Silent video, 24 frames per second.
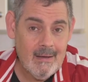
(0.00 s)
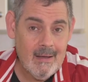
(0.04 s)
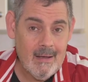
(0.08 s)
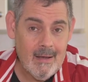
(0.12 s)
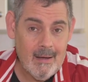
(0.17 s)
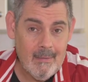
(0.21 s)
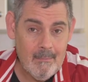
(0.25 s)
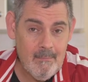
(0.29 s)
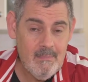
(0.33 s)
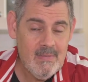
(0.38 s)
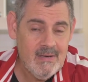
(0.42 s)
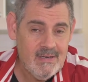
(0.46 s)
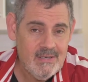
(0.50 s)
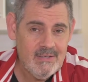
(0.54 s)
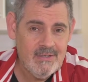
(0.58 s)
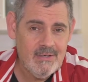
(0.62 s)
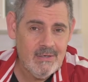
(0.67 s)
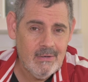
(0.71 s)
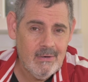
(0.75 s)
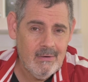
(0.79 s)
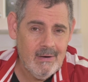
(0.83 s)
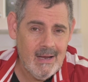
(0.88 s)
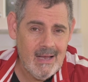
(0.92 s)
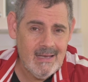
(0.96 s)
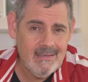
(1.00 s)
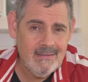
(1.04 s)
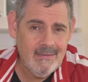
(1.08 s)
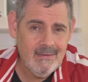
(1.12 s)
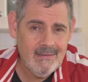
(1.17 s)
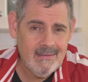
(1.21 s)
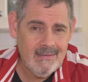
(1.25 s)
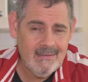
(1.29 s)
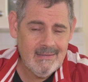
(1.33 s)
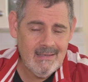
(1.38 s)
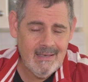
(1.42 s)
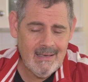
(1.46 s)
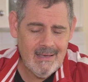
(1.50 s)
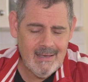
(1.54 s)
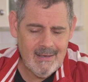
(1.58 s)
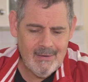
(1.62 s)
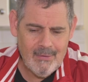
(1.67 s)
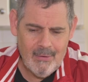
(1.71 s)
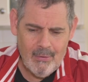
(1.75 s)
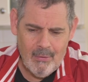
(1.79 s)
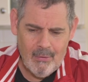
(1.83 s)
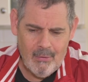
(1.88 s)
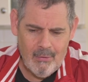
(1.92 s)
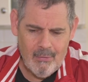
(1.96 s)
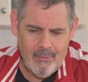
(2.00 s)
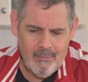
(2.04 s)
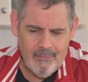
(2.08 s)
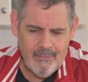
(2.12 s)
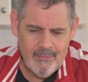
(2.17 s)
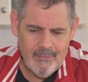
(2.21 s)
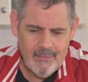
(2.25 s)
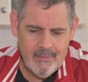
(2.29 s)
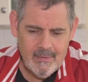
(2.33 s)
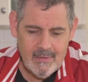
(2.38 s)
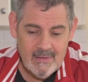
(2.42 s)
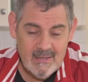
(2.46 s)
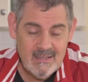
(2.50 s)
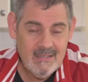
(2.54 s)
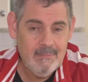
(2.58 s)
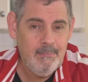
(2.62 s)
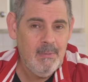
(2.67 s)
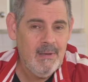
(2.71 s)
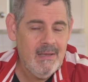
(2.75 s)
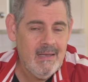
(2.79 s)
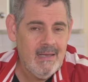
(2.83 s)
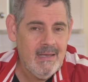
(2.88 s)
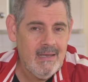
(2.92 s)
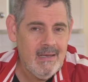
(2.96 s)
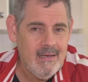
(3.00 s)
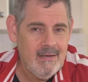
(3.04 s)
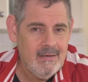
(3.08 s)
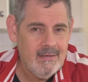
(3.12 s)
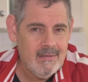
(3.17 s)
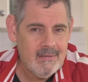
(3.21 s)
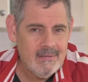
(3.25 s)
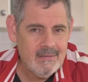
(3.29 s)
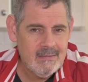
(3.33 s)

a mixture, as I said, of speed,